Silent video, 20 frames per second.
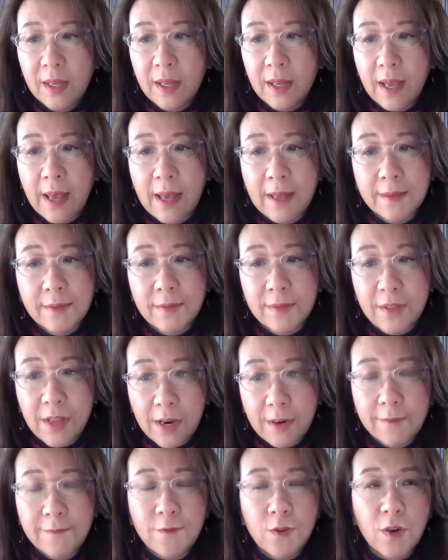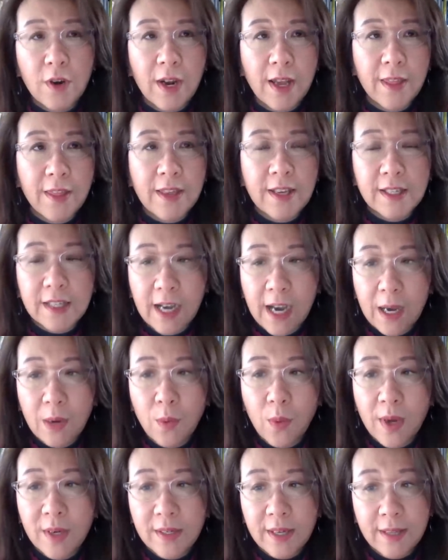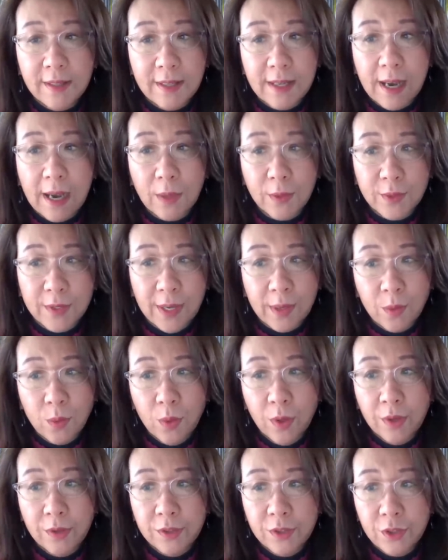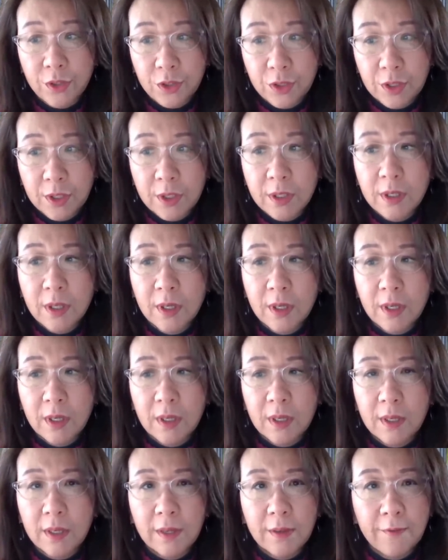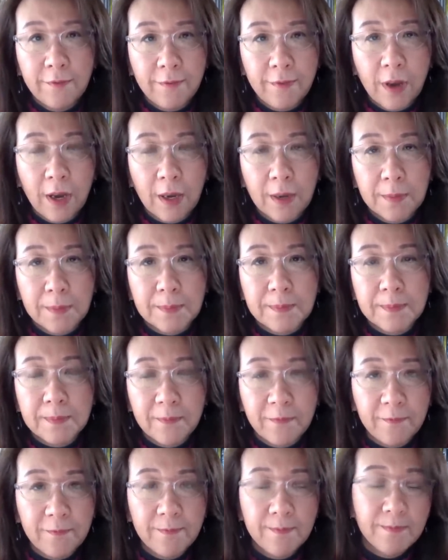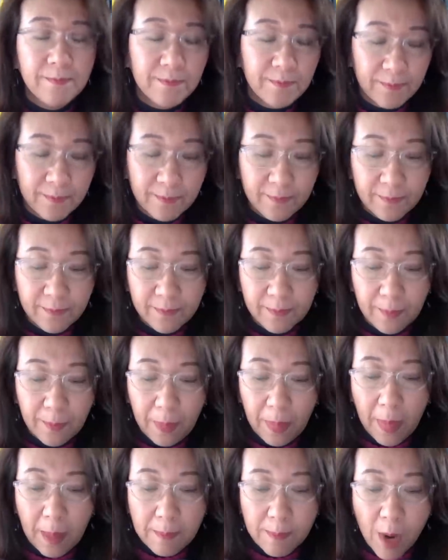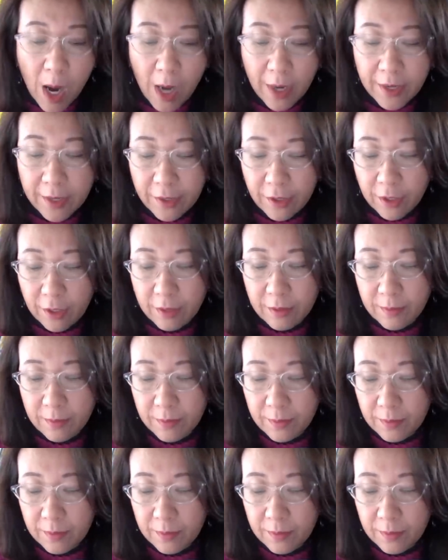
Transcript: And therefore, I think Taiwan and the outside world should um, monitor